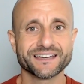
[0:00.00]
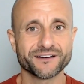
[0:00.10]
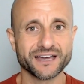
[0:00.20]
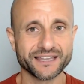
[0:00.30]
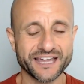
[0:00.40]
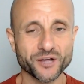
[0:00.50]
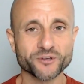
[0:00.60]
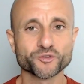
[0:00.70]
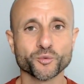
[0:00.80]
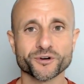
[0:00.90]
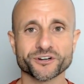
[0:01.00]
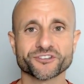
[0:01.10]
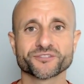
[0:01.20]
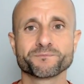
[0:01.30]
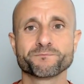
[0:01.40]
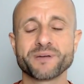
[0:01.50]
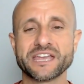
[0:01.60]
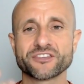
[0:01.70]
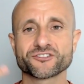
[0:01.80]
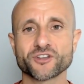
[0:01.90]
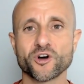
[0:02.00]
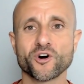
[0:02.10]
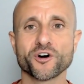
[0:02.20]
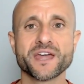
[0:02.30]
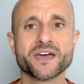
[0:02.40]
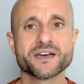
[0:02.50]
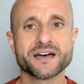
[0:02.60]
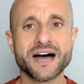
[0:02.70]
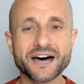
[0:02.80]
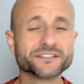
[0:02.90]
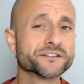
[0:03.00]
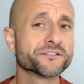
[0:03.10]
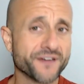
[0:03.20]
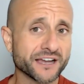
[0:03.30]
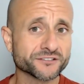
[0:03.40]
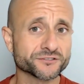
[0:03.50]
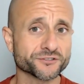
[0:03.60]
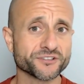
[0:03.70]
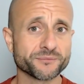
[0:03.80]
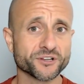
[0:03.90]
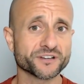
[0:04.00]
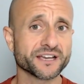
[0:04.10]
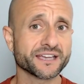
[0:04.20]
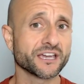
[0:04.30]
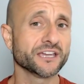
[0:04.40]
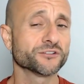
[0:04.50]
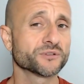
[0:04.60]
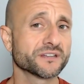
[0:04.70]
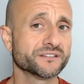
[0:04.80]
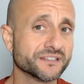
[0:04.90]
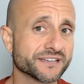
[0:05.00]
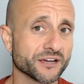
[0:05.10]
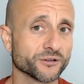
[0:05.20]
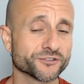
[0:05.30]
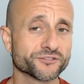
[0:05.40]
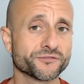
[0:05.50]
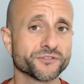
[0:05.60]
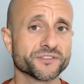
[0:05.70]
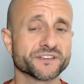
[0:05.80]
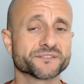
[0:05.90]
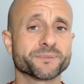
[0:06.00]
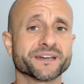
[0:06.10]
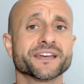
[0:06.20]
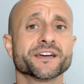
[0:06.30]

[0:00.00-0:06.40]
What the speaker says: A language works based on other factors. I'm not gonna get into the details for this, but